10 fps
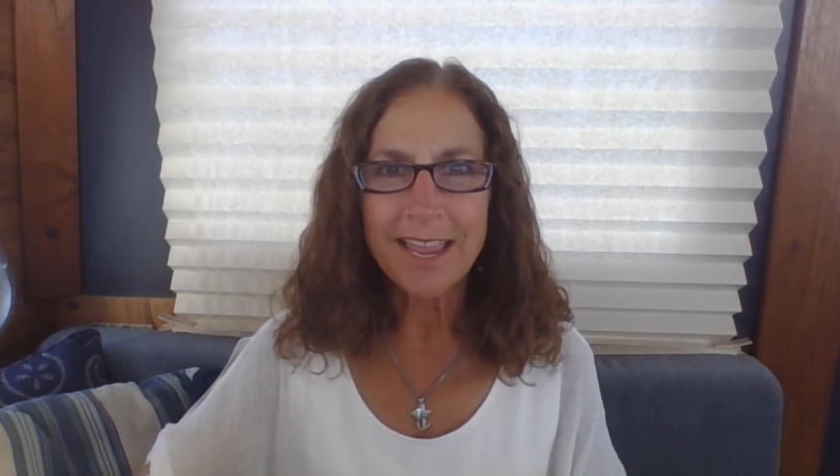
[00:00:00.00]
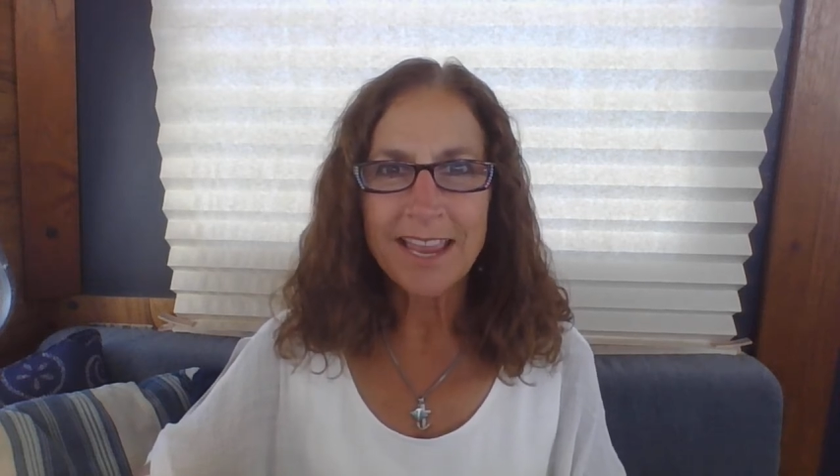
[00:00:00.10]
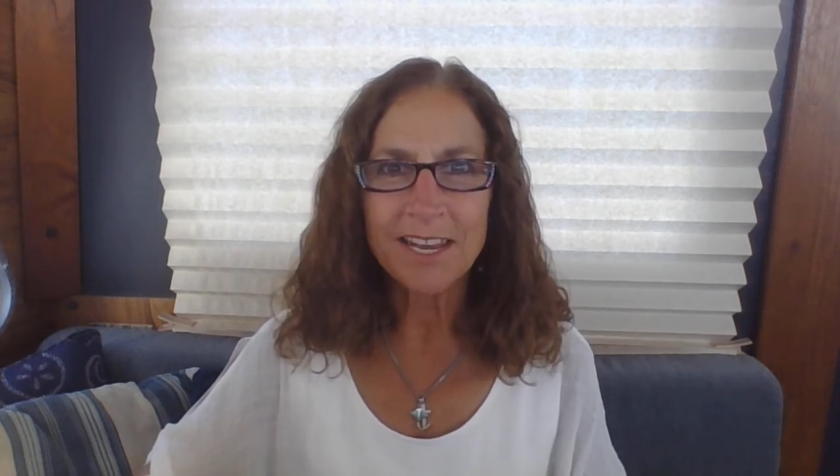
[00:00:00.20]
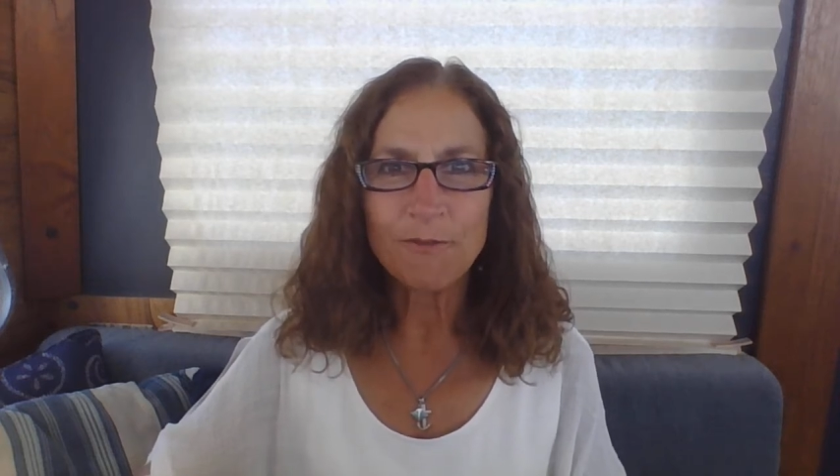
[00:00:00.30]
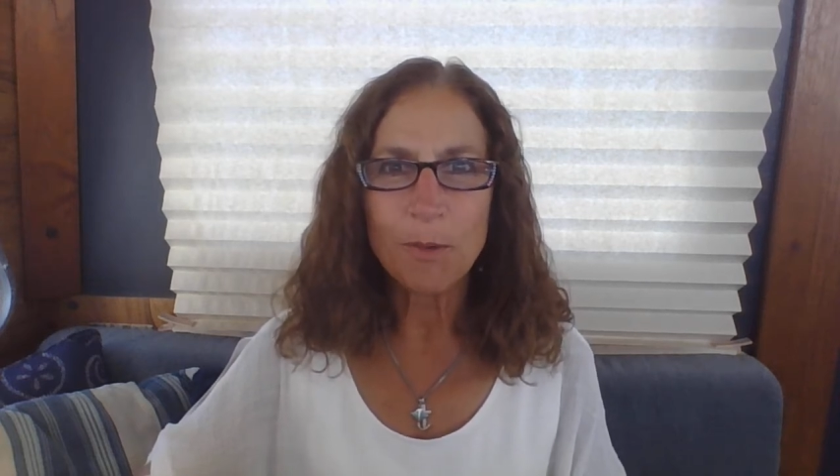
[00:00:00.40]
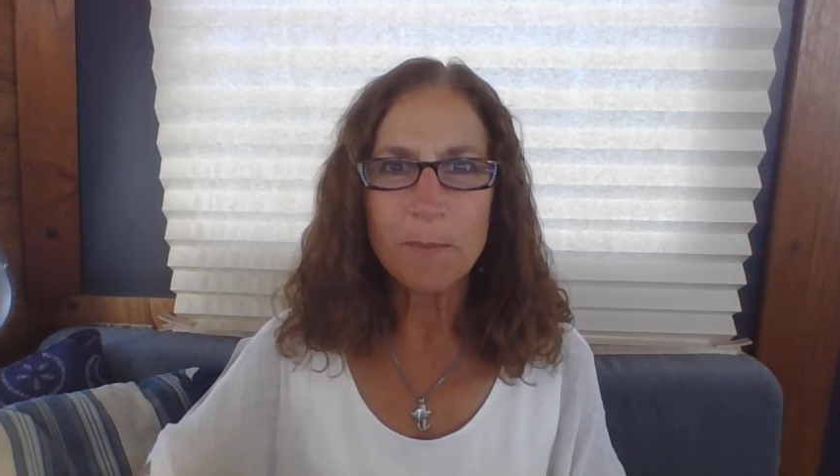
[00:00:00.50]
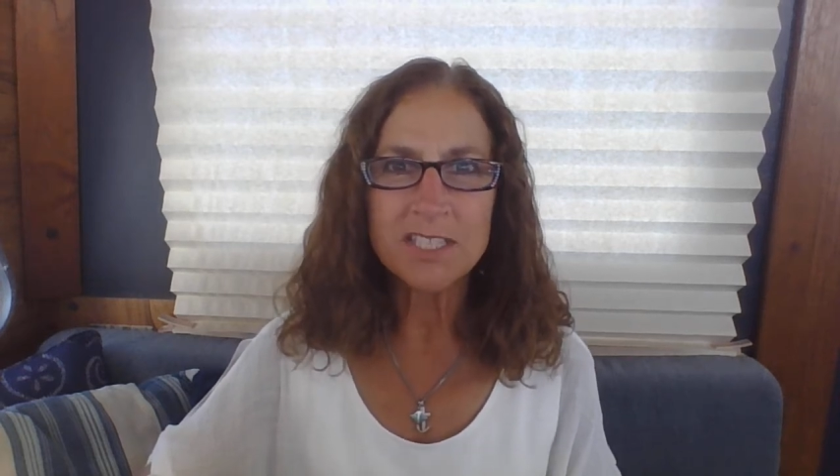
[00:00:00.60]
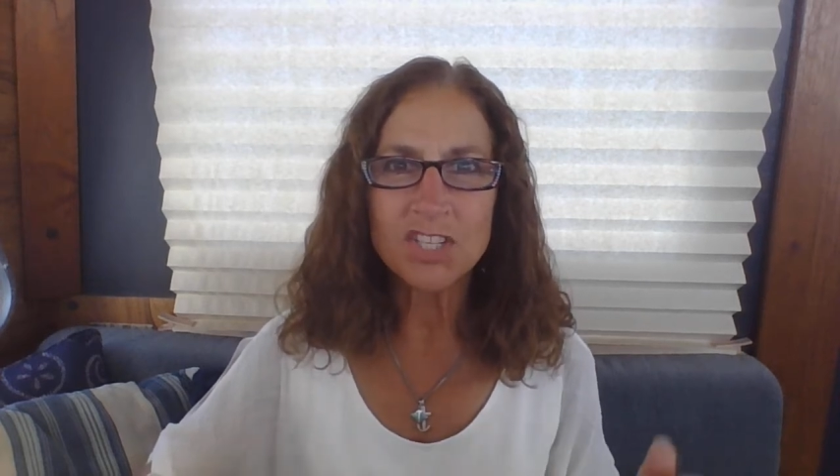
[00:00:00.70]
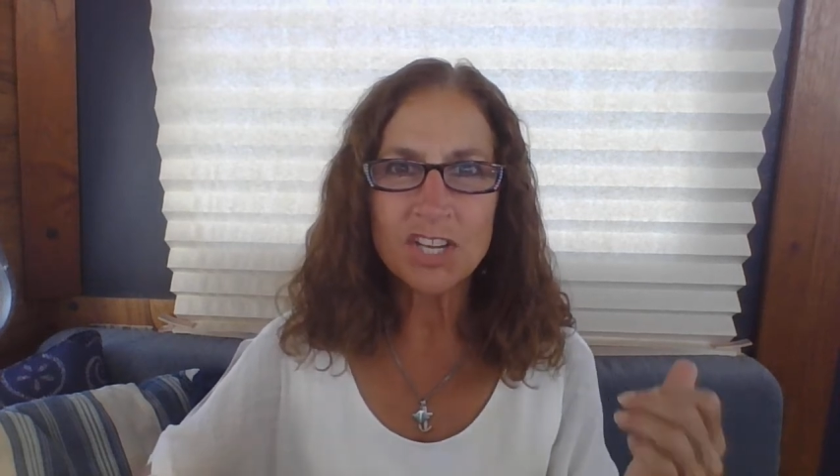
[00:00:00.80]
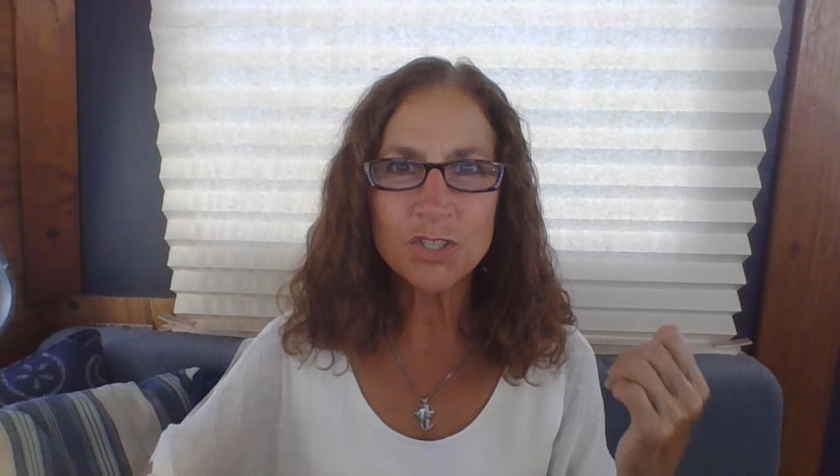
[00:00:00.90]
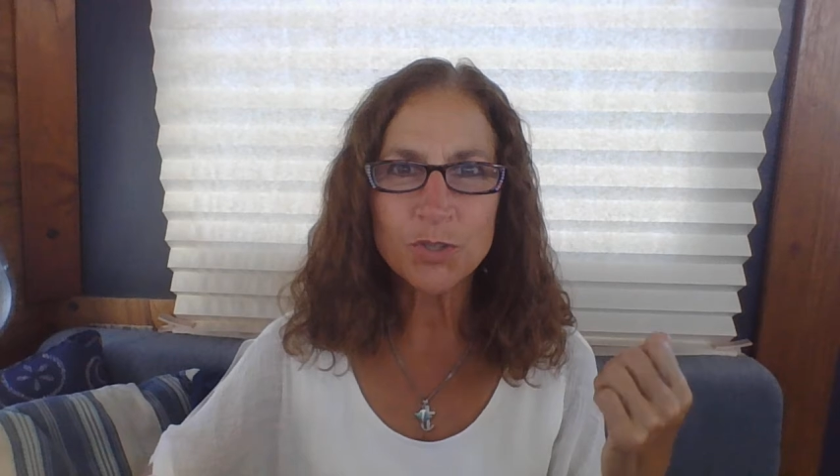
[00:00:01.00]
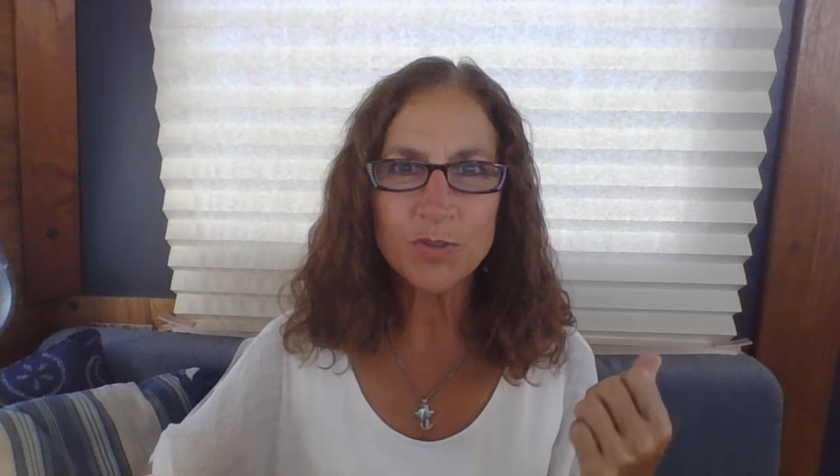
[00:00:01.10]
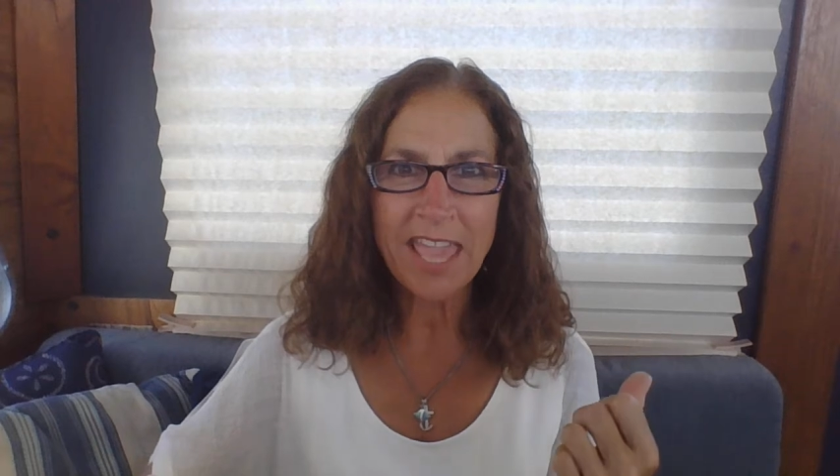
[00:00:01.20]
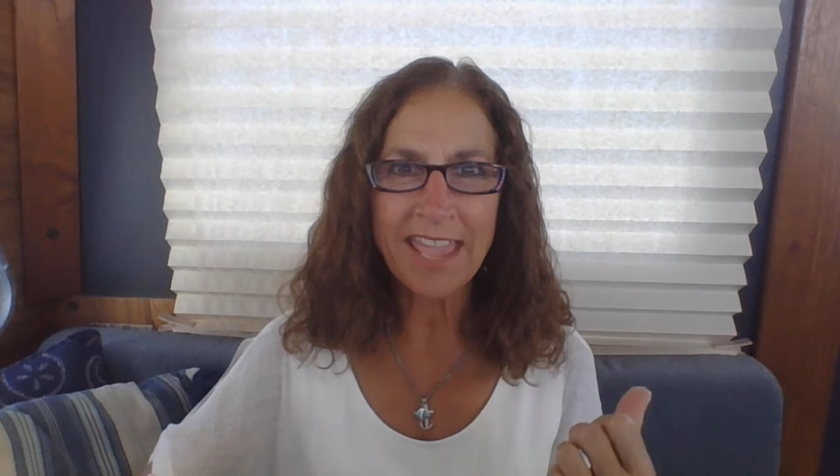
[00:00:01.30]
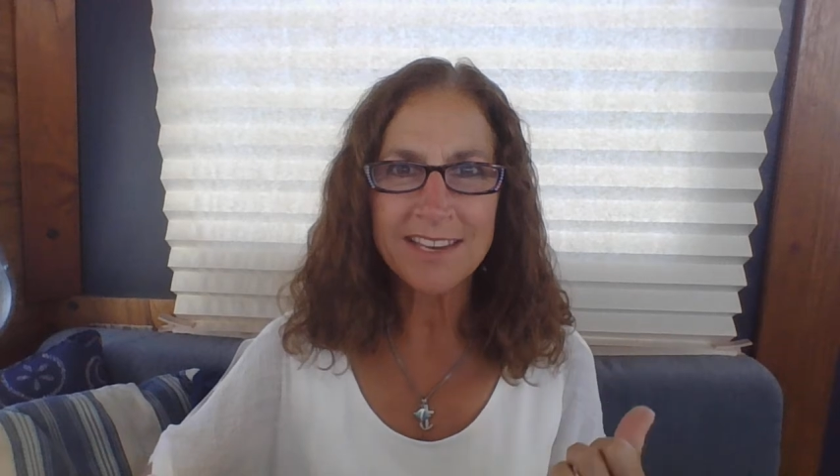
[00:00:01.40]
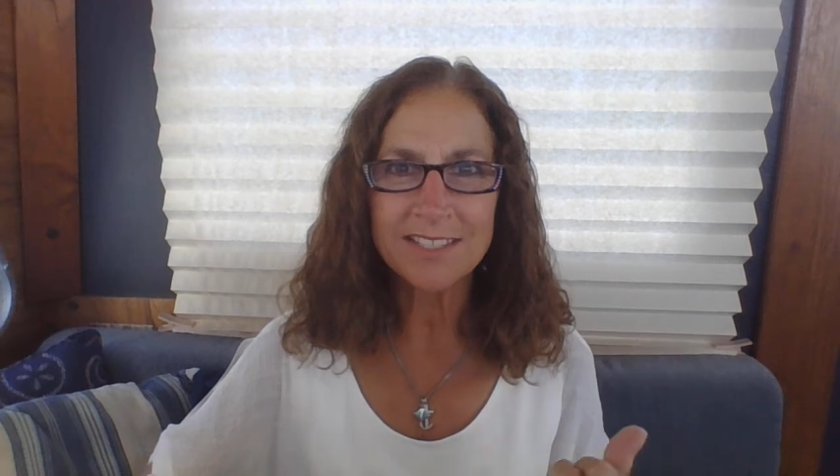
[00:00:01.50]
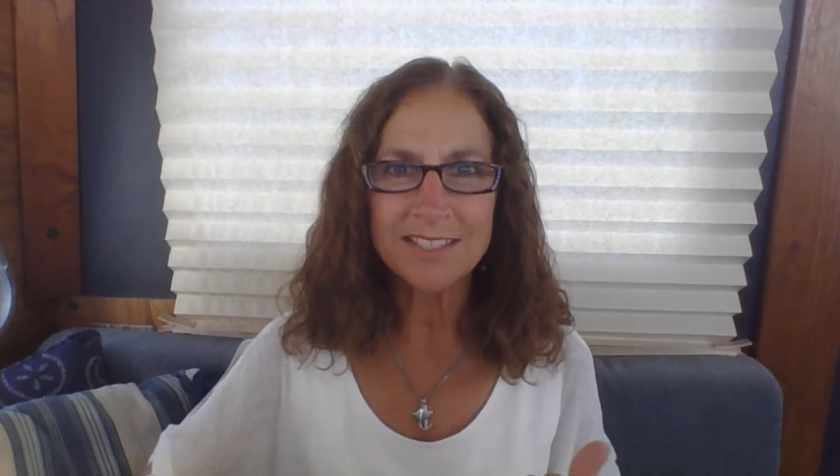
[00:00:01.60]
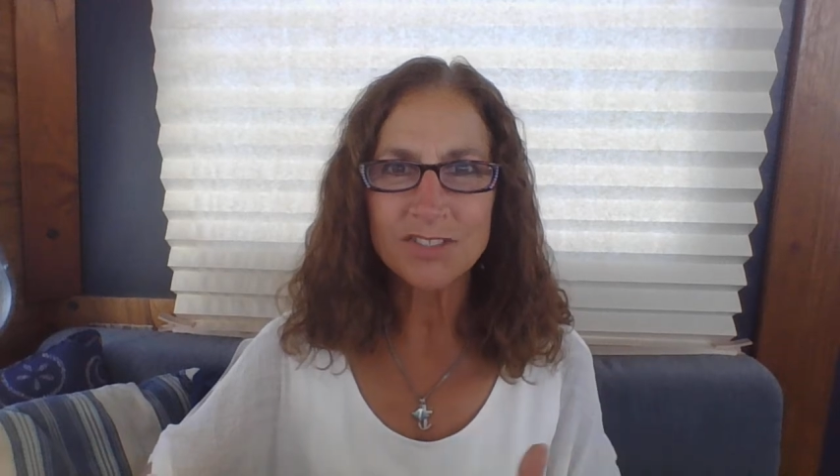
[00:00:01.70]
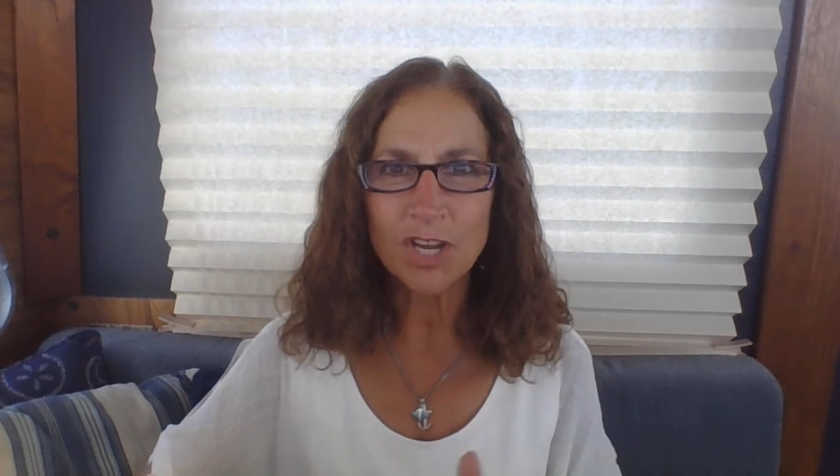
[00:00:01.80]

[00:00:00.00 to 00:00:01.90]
And if you missed yesterday's